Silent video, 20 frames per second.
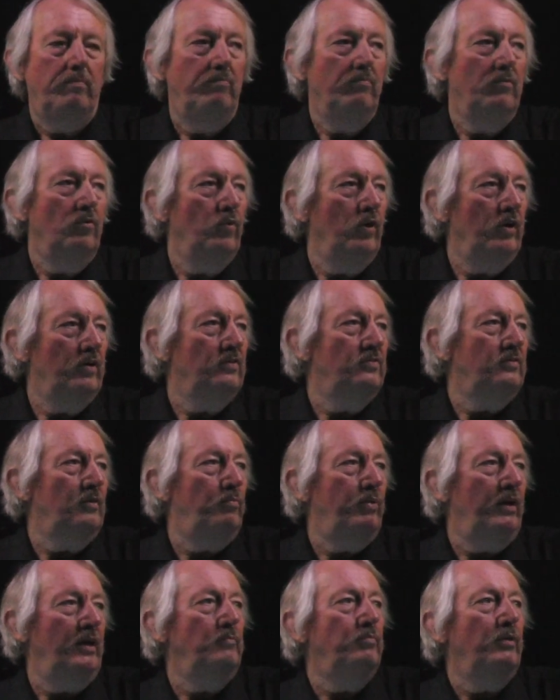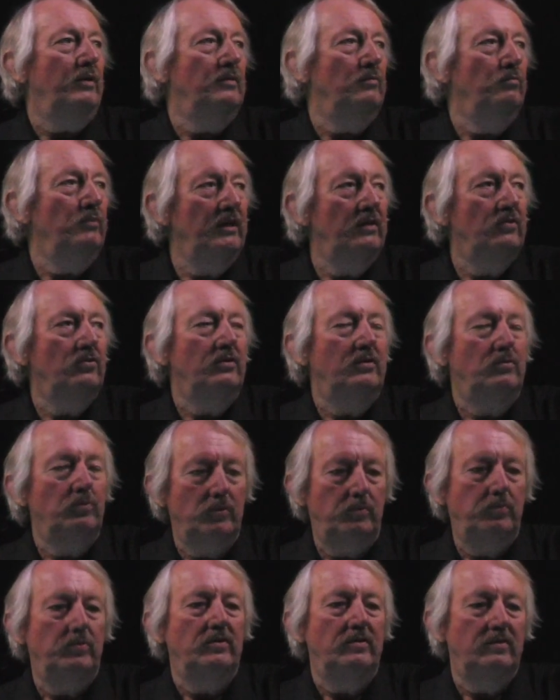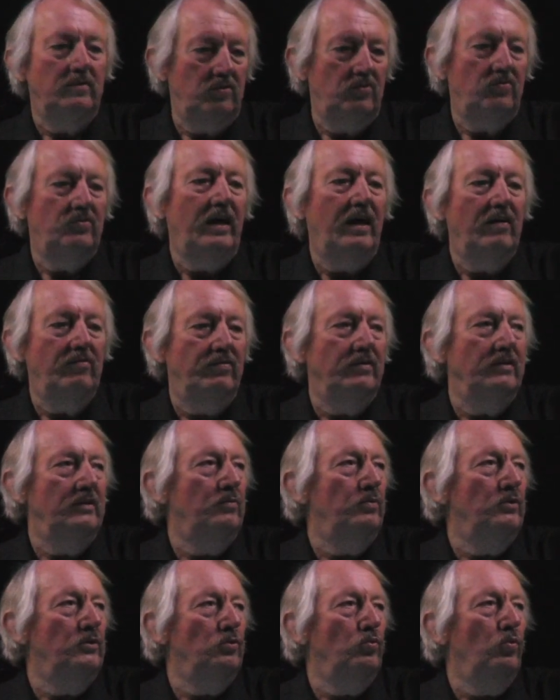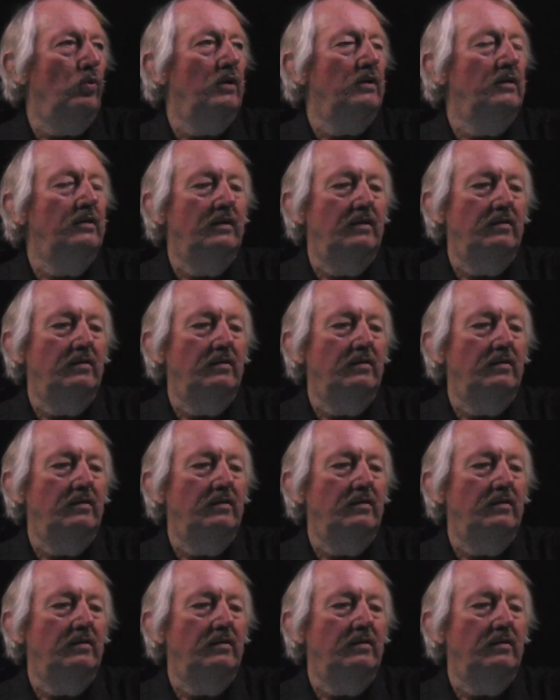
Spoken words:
workers are paid by the meter, it would be just alpha equal to 1, and